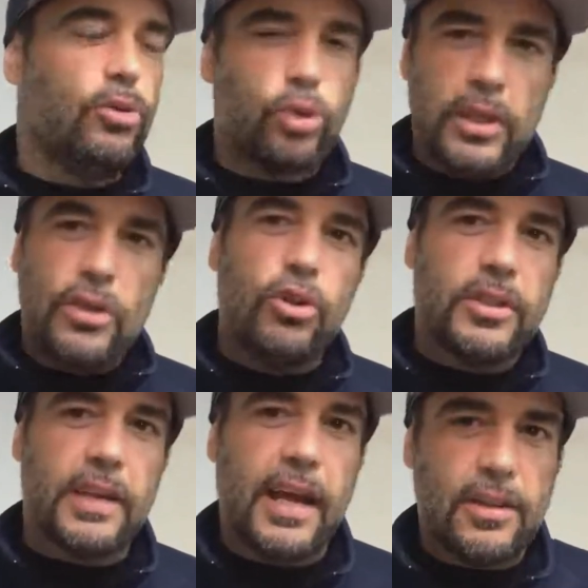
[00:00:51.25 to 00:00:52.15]
And it was really
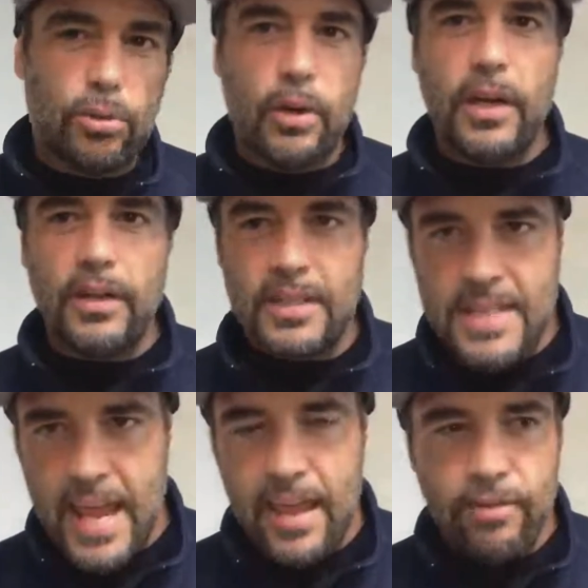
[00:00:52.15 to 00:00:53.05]
cool because I got to run on to
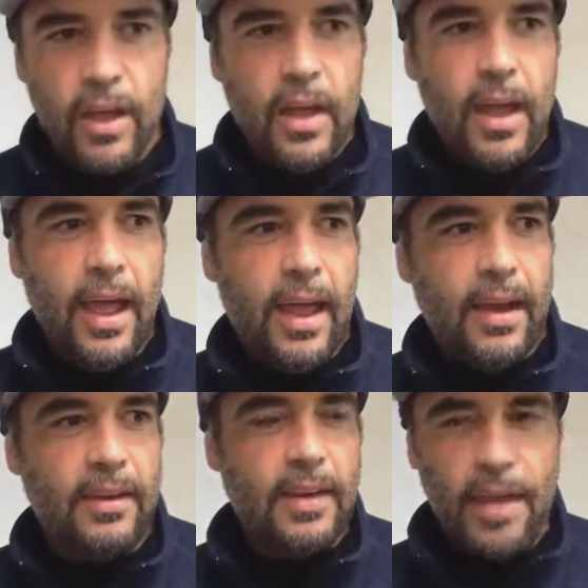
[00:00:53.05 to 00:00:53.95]
Dave,
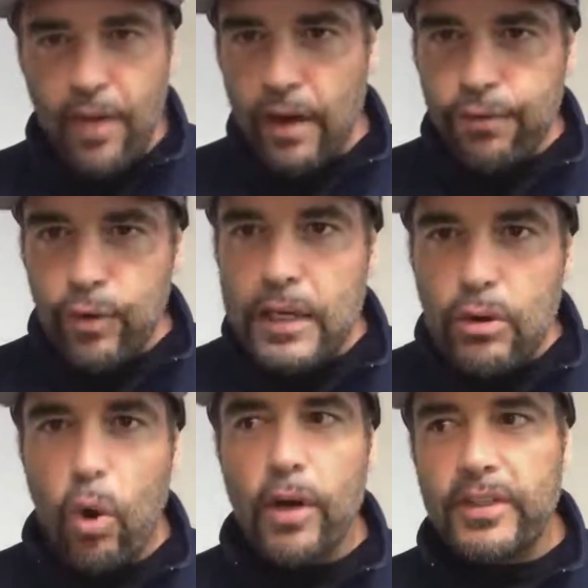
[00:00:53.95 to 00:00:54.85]
and Dave had a
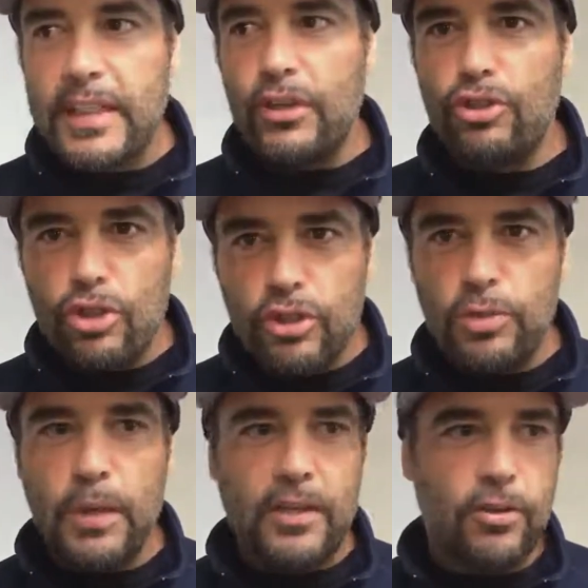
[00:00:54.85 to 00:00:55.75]
free course he
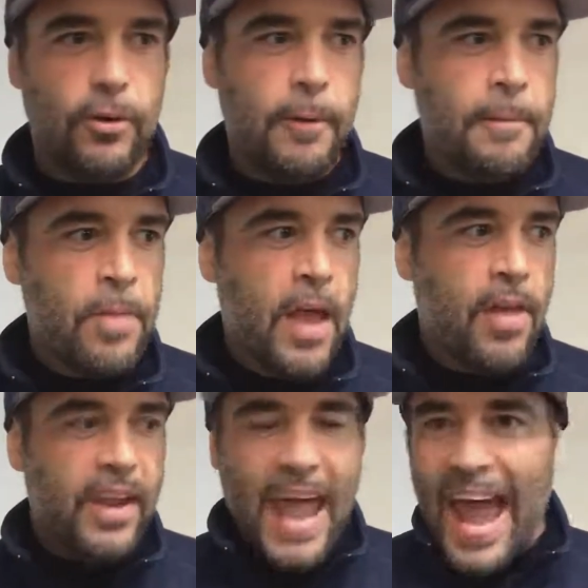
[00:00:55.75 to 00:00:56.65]
introduced me to
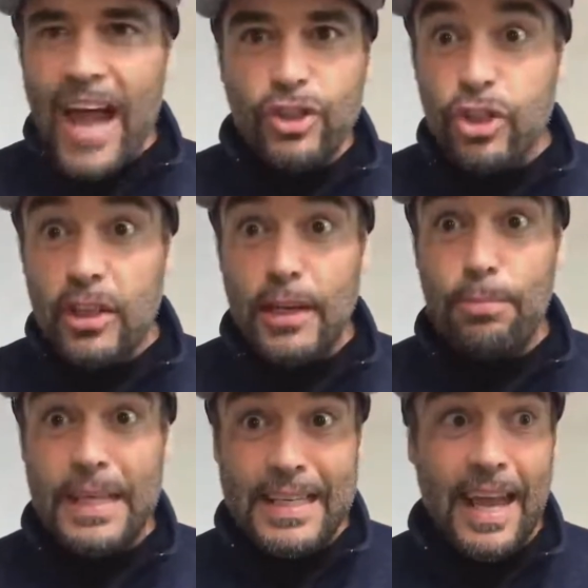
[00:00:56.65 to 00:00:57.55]
that
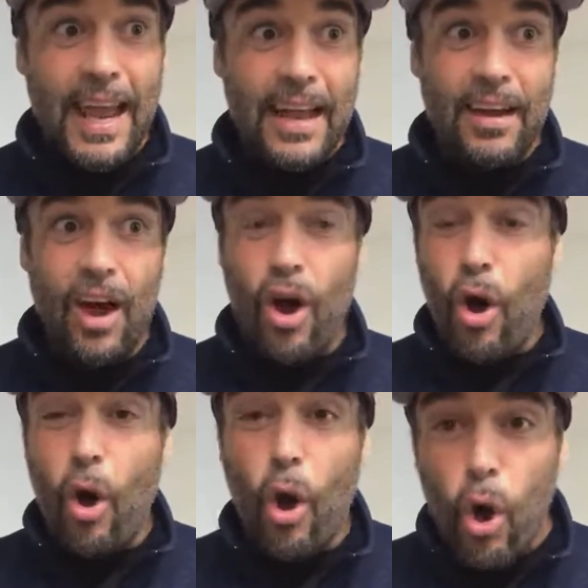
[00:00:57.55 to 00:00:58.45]
actually began
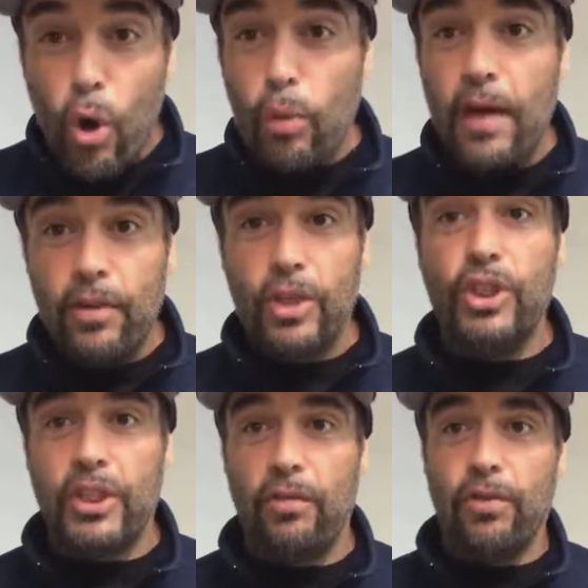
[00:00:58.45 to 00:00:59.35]
a whole
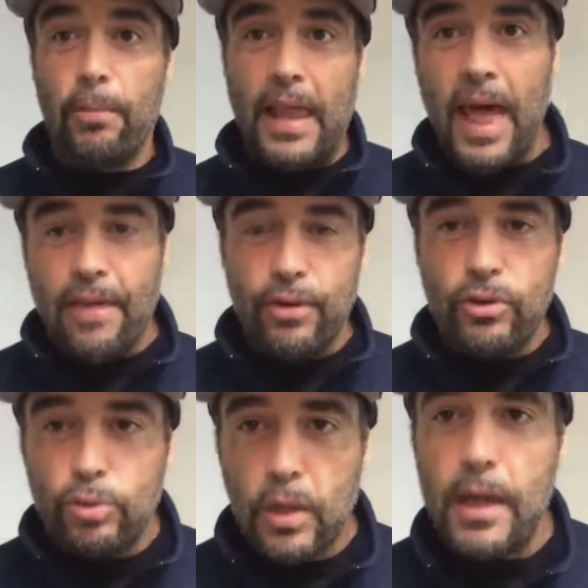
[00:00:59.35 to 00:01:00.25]
revolution for my life. It
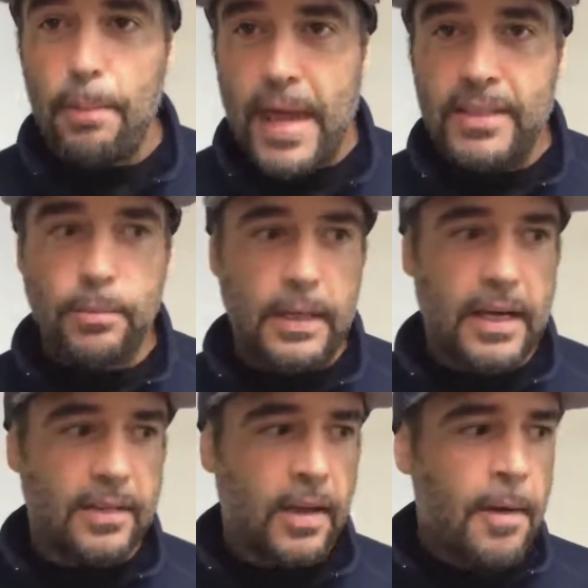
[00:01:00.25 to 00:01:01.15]
was really amazing
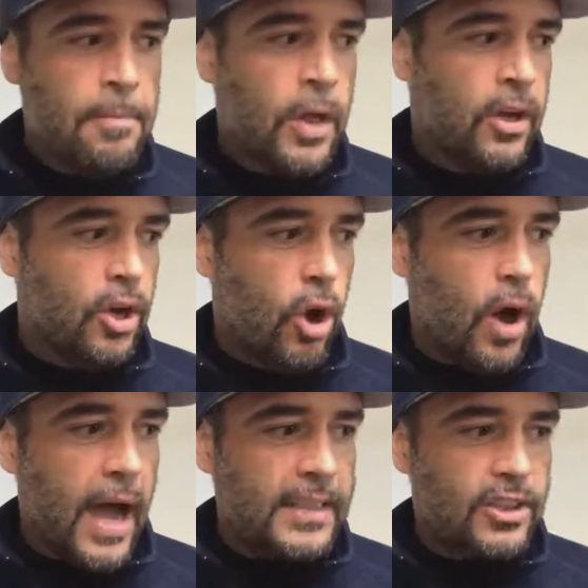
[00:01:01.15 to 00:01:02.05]
because, you
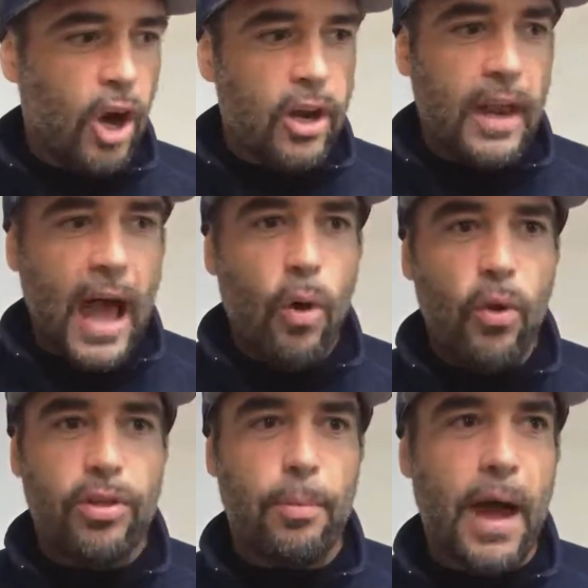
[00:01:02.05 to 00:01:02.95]
know, I started
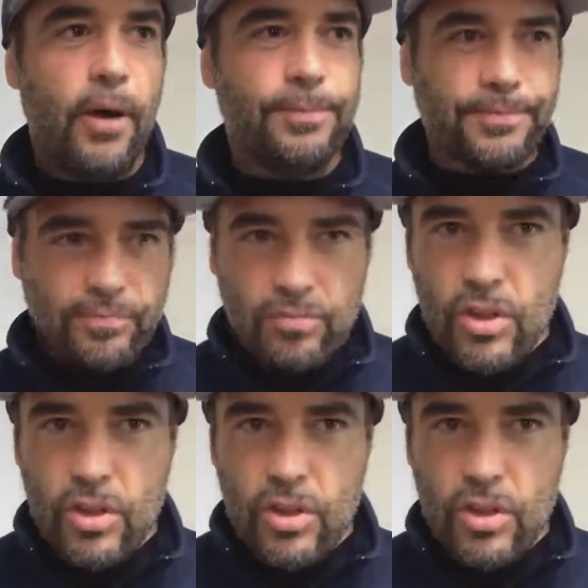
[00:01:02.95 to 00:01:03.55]
out with about